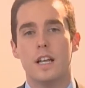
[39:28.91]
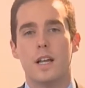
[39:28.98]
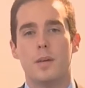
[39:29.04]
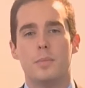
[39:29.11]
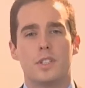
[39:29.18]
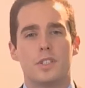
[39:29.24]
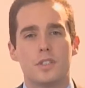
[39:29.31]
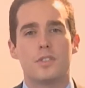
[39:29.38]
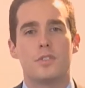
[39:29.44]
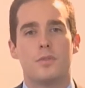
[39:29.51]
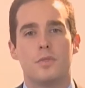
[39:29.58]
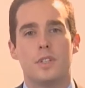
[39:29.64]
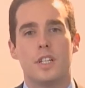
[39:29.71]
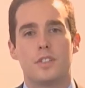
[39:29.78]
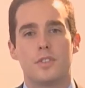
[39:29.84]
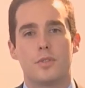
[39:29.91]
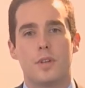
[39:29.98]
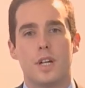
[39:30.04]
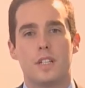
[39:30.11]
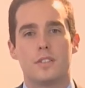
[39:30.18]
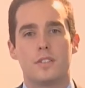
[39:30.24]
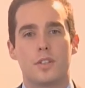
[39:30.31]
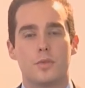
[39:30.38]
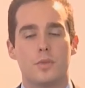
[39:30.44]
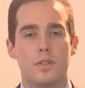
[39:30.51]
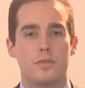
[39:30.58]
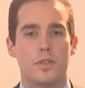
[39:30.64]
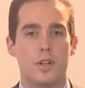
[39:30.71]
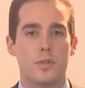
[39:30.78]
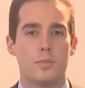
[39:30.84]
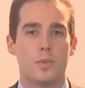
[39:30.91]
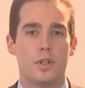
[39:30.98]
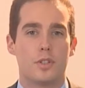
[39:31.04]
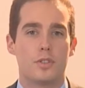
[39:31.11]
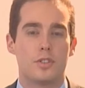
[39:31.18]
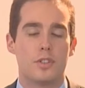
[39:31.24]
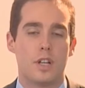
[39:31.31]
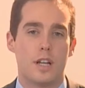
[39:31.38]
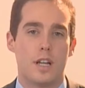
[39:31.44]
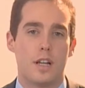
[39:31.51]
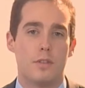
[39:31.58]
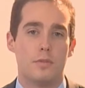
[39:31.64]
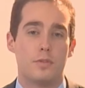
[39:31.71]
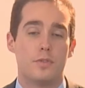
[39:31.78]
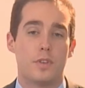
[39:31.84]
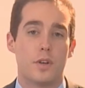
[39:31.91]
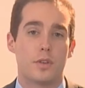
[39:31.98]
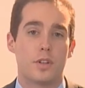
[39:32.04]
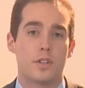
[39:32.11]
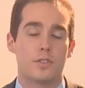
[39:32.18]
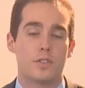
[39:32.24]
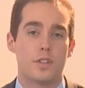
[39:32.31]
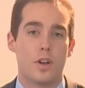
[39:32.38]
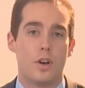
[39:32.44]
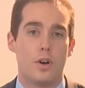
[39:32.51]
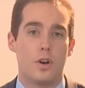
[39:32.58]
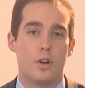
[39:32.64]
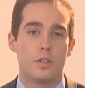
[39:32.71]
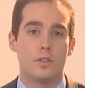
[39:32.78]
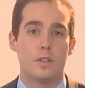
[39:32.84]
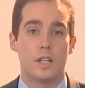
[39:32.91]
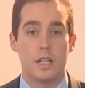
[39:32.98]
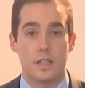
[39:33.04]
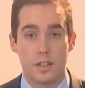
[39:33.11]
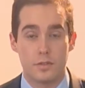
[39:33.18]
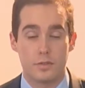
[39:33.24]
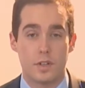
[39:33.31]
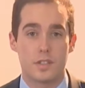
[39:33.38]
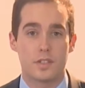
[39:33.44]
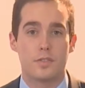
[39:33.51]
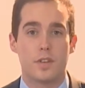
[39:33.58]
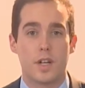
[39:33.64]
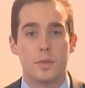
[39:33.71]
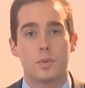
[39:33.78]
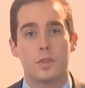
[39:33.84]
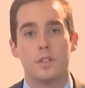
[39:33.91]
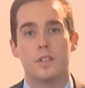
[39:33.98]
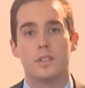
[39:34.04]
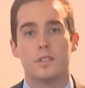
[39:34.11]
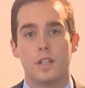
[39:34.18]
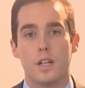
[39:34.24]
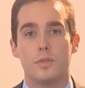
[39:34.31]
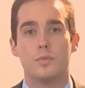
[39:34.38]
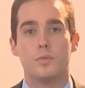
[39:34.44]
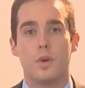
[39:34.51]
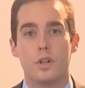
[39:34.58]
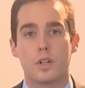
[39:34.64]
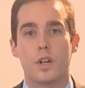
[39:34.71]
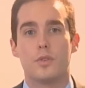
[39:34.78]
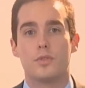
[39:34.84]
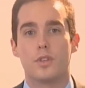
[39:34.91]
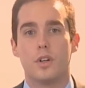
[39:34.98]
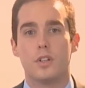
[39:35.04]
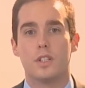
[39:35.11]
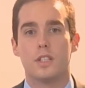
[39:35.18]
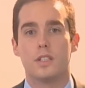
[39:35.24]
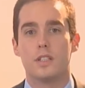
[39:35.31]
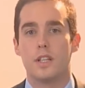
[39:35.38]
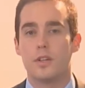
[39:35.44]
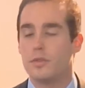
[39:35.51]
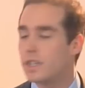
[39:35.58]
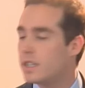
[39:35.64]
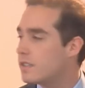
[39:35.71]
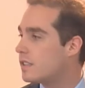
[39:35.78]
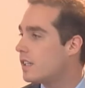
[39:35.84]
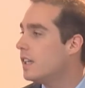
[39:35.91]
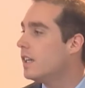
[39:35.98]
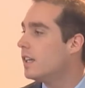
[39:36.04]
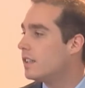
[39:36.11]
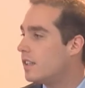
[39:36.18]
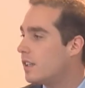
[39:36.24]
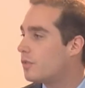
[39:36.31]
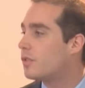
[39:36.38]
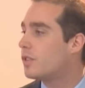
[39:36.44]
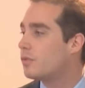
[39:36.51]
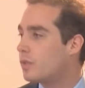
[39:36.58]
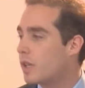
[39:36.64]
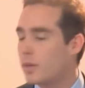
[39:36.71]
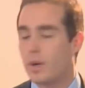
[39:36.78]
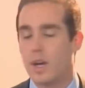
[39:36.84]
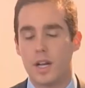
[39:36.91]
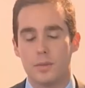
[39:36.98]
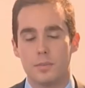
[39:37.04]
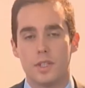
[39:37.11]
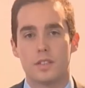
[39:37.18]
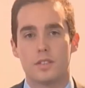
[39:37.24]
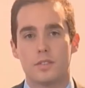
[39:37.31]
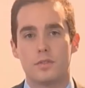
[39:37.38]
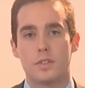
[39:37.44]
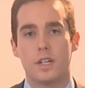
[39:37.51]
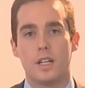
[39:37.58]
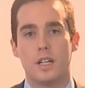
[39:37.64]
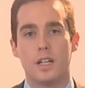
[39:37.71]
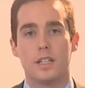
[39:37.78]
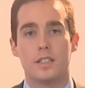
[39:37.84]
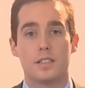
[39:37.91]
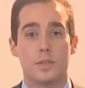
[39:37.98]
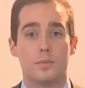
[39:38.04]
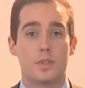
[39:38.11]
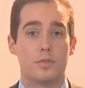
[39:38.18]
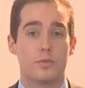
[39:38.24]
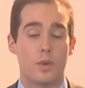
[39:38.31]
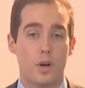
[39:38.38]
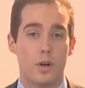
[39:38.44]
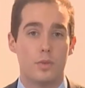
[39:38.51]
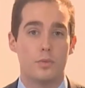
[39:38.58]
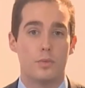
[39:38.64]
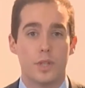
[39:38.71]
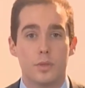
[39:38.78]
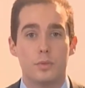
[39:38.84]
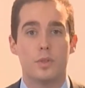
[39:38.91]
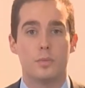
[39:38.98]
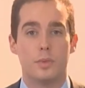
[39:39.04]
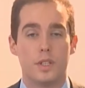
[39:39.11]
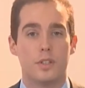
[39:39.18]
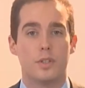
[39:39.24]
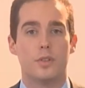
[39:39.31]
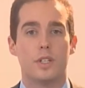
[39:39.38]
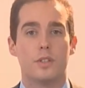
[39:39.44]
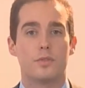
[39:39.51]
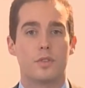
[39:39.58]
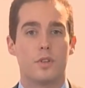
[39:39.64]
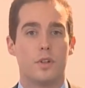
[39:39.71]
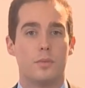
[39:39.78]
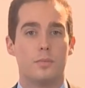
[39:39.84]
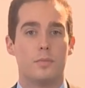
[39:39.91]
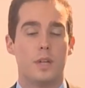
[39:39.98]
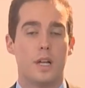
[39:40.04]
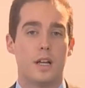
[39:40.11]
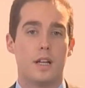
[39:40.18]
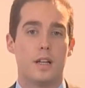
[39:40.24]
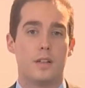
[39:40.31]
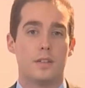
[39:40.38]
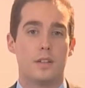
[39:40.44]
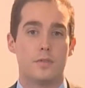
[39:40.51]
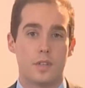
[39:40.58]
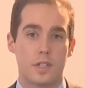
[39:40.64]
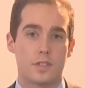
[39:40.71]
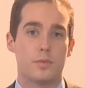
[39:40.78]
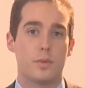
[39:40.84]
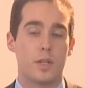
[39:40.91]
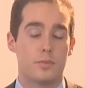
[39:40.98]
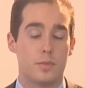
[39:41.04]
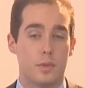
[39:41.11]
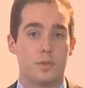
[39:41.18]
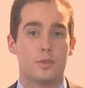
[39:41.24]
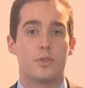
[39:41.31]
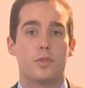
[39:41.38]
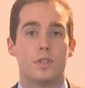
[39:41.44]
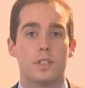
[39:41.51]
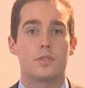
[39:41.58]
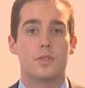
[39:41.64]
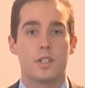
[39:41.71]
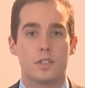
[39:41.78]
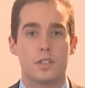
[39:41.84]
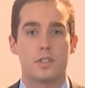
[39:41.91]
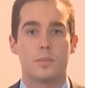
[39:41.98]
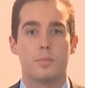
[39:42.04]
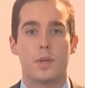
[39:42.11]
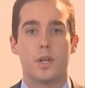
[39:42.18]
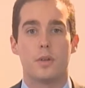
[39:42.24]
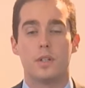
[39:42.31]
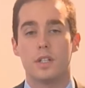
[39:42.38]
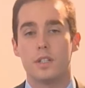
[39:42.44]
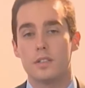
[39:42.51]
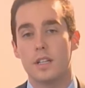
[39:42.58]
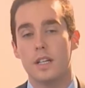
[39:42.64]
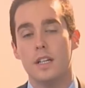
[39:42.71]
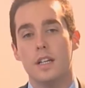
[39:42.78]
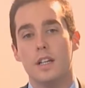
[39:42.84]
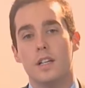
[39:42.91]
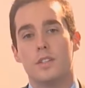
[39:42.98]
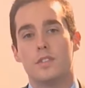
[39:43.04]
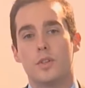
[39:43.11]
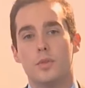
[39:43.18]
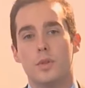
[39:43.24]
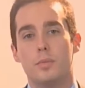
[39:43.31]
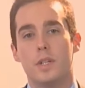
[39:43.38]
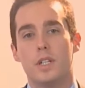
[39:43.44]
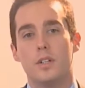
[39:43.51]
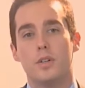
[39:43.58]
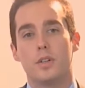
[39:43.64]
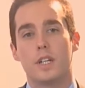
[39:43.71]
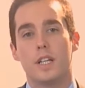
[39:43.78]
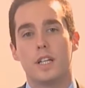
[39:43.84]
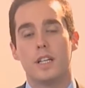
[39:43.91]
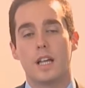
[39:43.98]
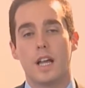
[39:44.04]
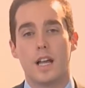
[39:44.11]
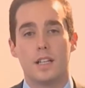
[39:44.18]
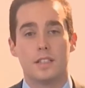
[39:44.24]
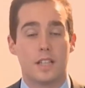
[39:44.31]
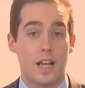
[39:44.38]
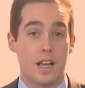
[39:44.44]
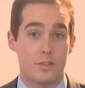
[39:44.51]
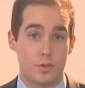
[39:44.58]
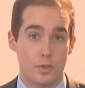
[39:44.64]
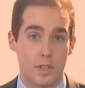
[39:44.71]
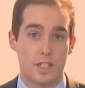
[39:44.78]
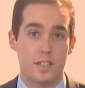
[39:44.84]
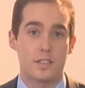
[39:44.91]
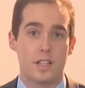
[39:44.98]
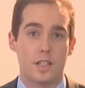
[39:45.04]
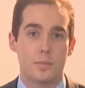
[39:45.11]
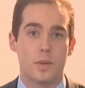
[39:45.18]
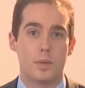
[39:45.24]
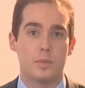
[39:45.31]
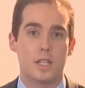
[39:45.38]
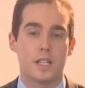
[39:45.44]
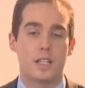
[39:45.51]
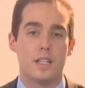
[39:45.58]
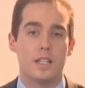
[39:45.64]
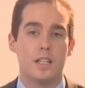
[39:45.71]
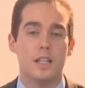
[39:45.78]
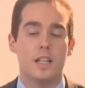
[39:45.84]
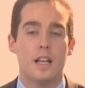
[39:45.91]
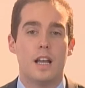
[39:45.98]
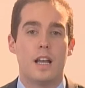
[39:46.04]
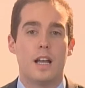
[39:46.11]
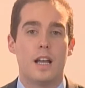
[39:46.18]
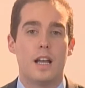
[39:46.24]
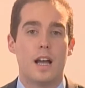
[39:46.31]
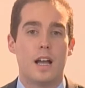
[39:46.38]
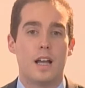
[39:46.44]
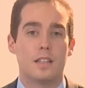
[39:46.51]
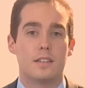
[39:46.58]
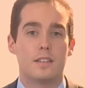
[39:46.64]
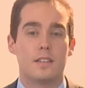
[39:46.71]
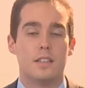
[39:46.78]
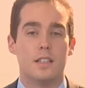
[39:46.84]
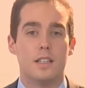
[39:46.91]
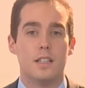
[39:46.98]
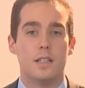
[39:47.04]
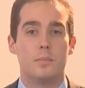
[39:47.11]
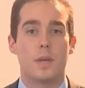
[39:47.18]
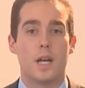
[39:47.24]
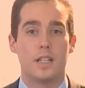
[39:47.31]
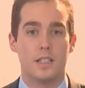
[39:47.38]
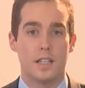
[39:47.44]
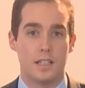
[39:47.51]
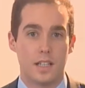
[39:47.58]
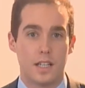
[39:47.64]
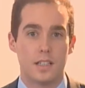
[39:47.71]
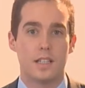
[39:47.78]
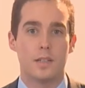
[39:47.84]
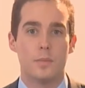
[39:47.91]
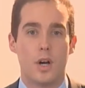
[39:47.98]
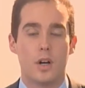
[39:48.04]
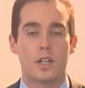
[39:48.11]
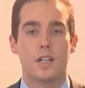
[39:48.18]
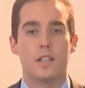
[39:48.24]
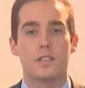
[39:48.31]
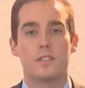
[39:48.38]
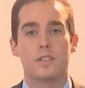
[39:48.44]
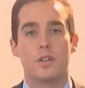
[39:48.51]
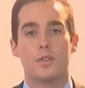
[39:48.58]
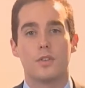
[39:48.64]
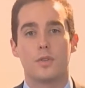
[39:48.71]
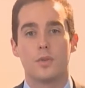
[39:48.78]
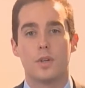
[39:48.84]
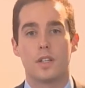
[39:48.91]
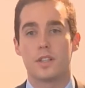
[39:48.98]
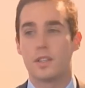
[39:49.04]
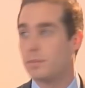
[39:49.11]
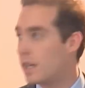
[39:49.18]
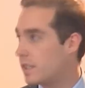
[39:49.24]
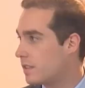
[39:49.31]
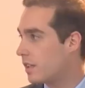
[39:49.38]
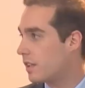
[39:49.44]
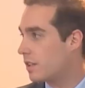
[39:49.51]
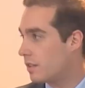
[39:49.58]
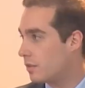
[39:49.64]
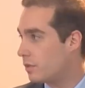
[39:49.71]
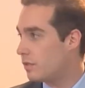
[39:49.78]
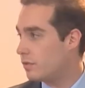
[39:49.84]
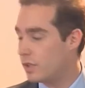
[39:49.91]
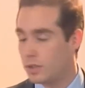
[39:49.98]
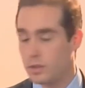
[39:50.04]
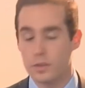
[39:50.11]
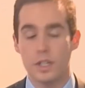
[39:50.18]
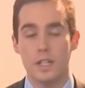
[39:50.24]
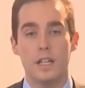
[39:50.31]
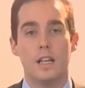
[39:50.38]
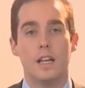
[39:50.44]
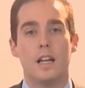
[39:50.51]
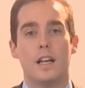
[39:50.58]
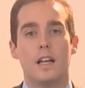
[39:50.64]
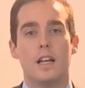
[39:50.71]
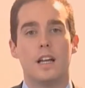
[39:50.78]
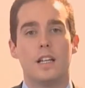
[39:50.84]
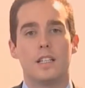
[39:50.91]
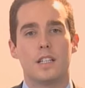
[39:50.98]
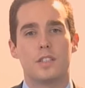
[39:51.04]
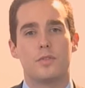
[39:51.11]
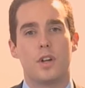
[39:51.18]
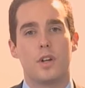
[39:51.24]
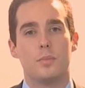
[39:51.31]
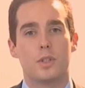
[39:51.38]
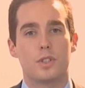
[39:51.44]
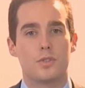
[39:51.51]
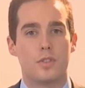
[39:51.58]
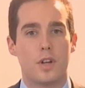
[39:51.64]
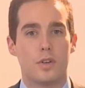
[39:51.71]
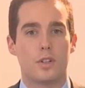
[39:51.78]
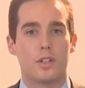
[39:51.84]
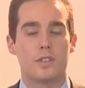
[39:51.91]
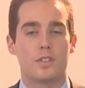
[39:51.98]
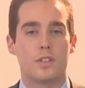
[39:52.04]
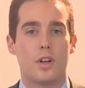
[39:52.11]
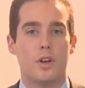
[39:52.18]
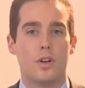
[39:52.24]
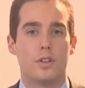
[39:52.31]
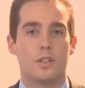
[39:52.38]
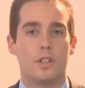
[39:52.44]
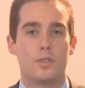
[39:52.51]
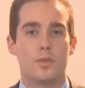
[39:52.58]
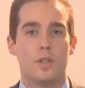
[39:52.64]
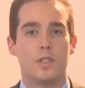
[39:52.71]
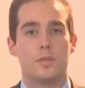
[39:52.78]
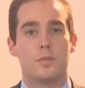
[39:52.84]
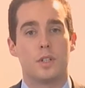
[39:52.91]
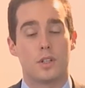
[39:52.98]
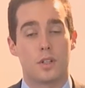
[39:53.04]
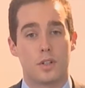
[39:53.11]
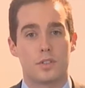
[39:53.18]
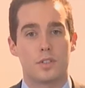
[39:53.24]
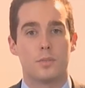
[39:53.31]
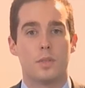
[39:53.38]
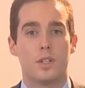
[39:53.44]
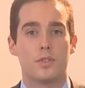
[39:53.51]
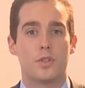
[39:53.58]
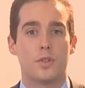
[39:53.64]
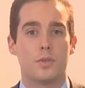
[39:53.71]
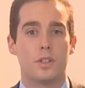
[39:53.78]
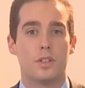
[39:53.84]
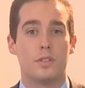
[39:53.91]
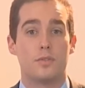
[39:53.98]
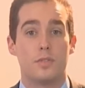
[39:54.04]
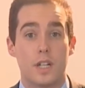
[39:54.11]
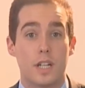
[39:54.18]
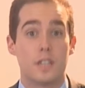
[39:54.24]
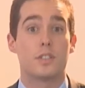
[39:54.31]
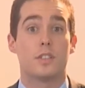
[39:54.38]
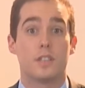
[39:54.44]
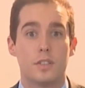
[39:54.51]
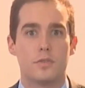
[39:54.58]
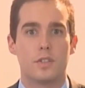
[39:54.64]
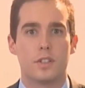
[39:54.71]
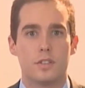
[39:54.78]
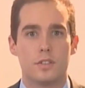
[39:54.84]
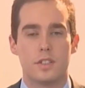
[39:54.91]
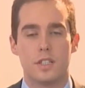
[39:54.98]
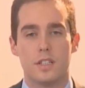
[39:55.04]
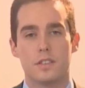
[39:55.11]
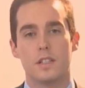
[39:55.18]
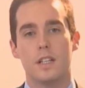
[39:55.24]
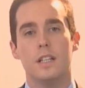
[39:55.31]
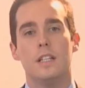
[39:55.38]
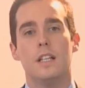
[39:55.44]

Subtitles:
But just to reiterate, so we're very much focused on the 1st of April and what goes on, and there is different requirements in terms of what we will be doing from the 1st of April during the transition period. So we'll be looking, and have already said publicly, at the payday lending market, so through a thematic review, and that's very much focused on the treatment of customers who are in financial difficulties.